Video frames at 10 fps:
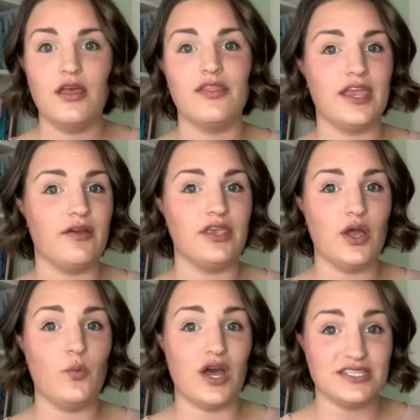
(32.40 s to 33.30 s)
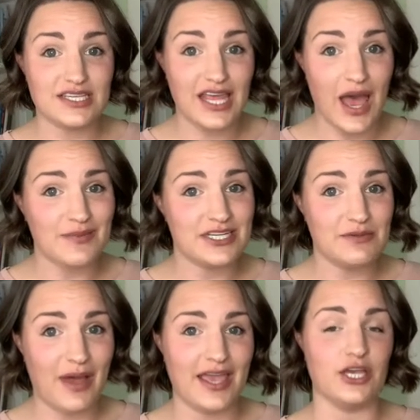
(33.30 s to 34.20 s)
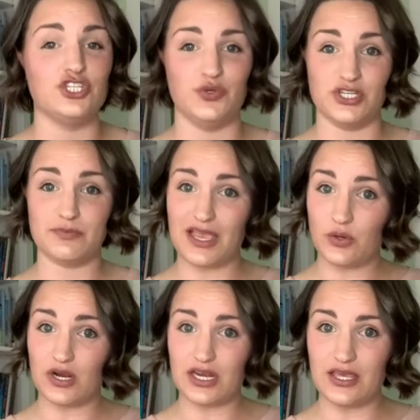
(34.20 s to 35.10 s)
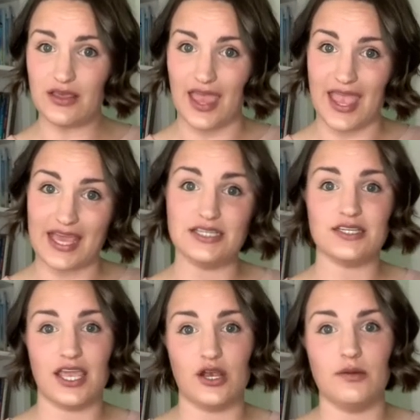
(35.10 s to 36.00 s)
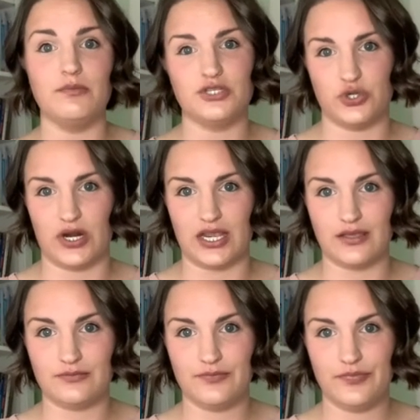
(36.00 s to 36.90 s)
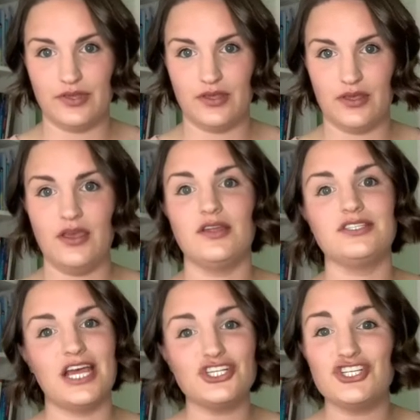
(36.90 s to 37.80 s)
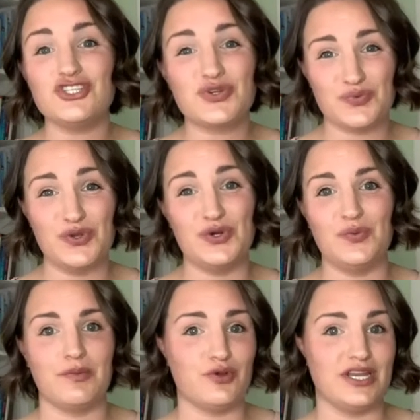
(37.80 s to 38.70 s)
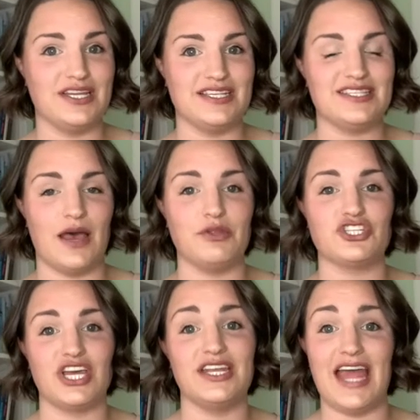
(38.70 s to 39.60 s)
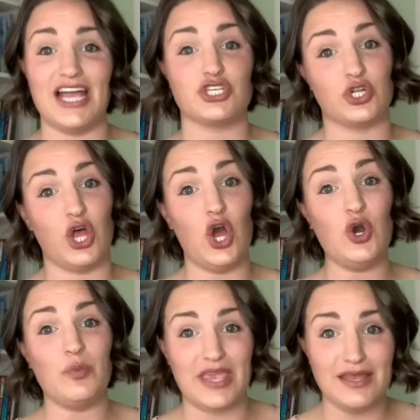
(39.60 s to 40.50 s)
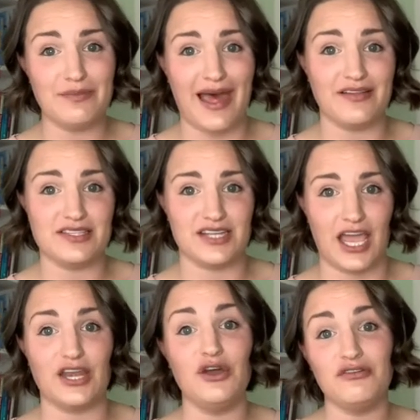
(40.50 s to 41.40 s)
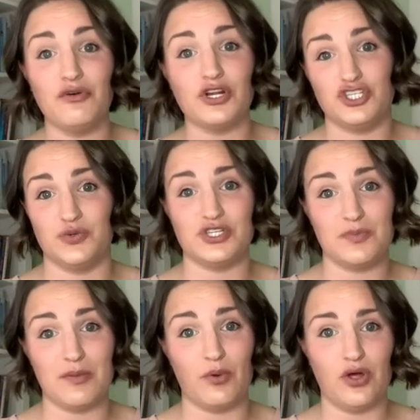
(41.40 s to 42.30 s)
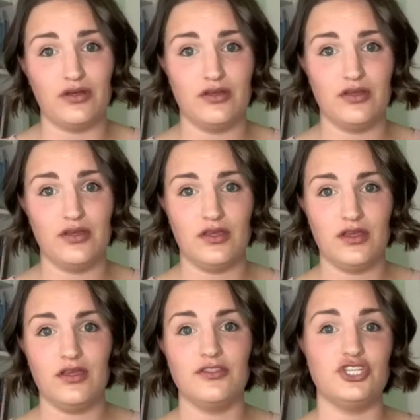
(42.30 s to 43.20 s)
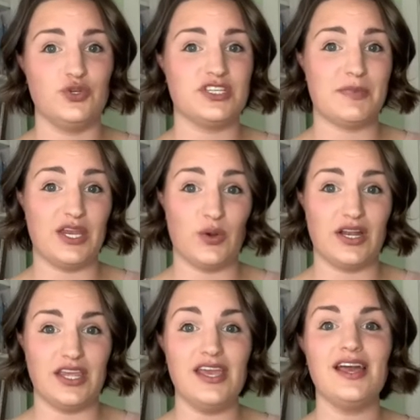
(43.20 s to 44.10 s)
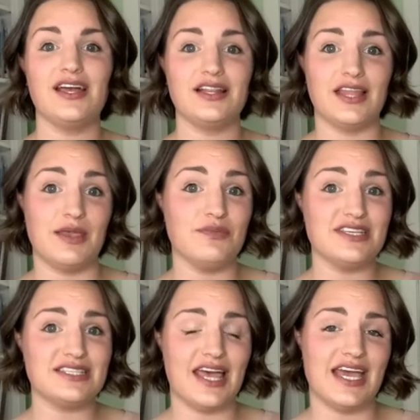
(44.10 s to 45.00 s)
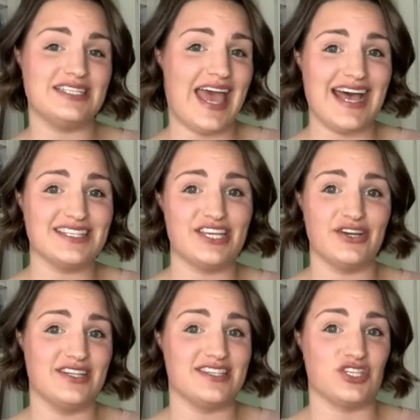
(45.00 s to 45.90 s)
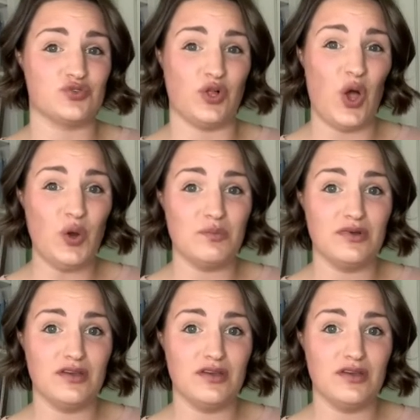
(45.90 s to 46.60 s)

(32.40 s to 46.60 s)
The area was inhabited by a Jewish minority and Arab majority. Tensions grew when Britain established a national home in Palestine for Jewish people. The Jewish minority claimed this land as their ancestral home.